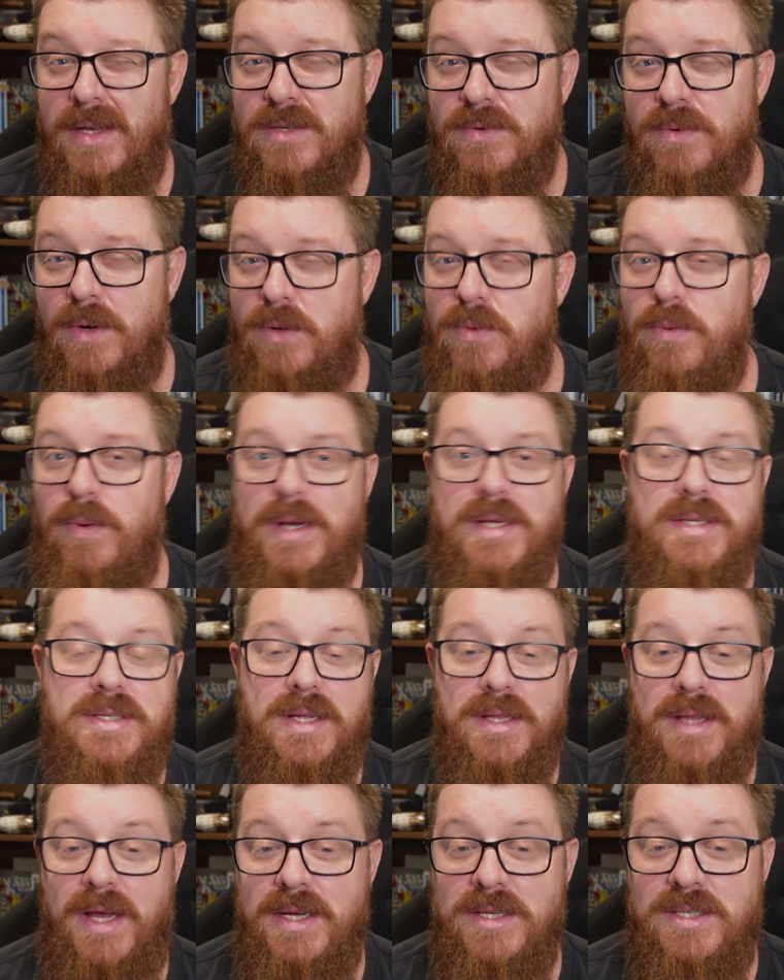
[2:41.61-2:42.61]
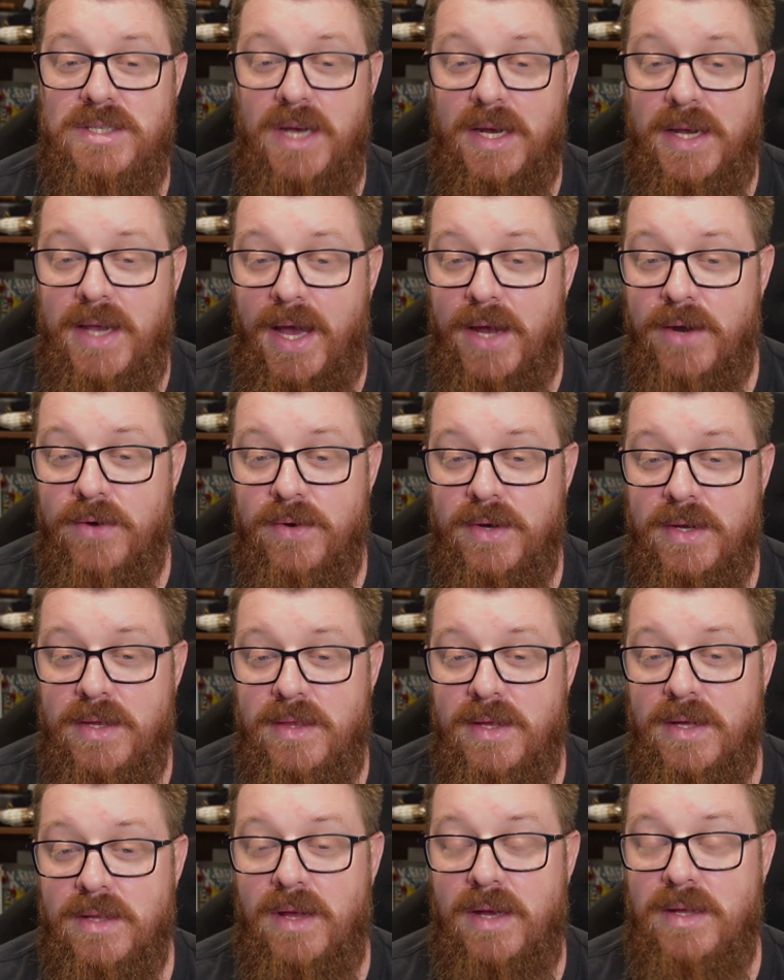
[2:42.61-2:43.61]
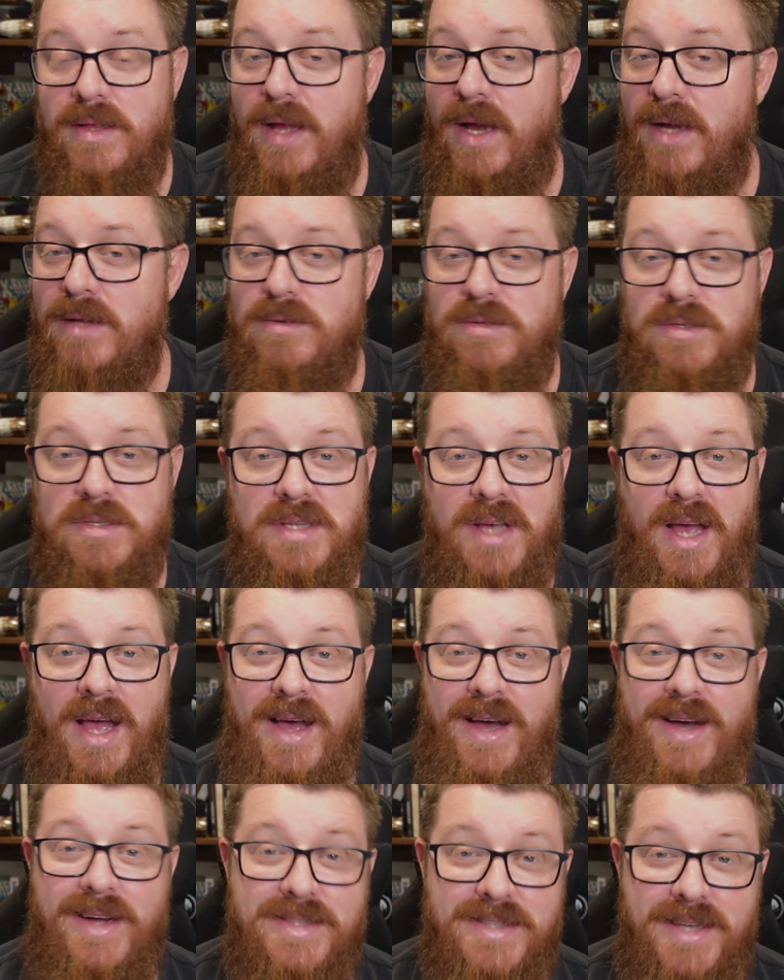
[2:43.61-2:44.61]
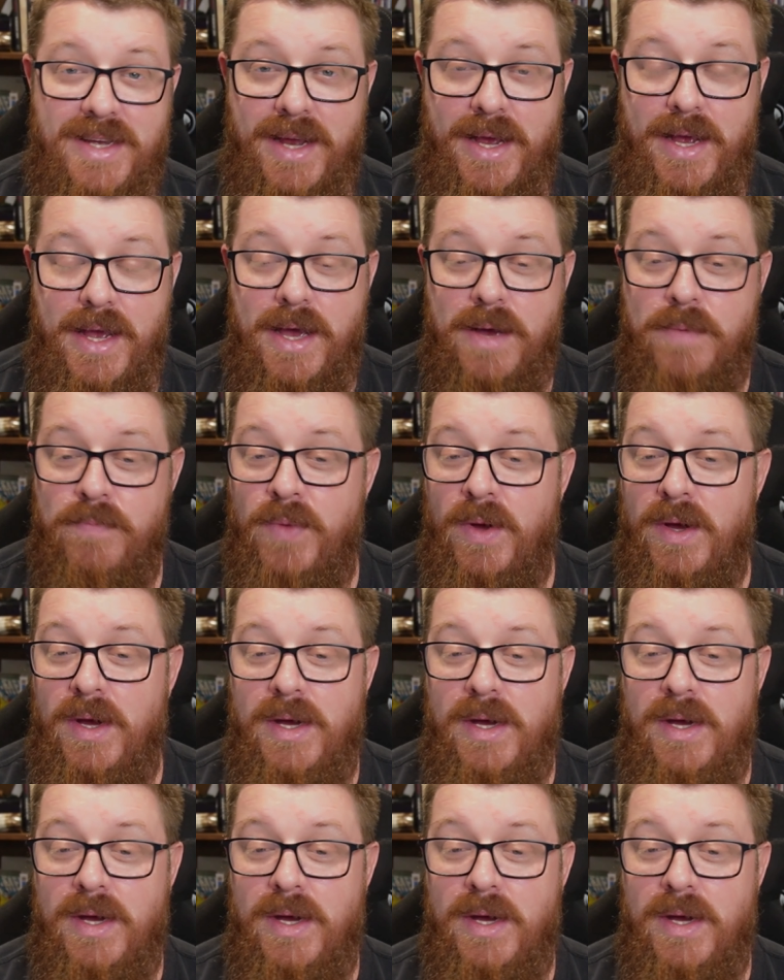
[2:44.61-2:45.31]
to request a late checkout or anything like that. Just a hard 10 a.m.